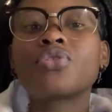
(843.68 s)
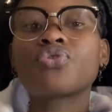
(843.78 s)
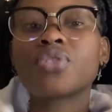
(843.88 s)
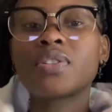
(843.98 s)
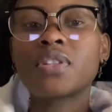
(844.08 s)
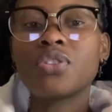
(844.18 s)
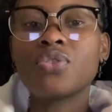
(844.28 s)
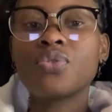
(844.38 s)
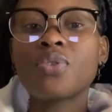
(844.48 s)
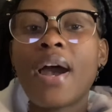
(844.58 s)
stressing
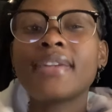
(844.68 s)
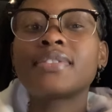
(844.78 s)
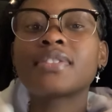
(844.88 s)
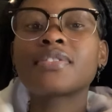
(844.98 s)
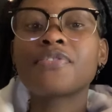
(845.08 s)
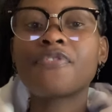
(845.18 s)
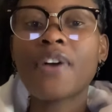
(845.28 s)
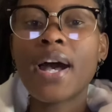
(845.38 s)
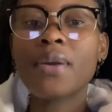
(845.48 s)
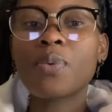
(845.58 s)
you,
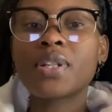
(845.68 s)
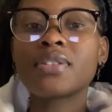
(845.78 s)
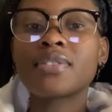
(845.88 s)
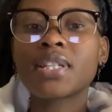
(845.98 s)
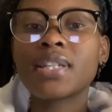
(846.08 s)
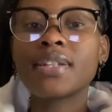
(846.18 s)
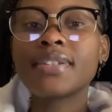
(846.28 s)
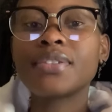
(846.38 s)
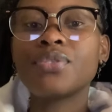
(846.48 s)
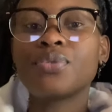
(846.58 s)
identify what is
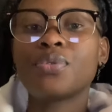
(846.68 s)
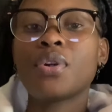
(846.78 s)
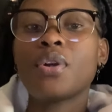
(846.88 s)
killing you,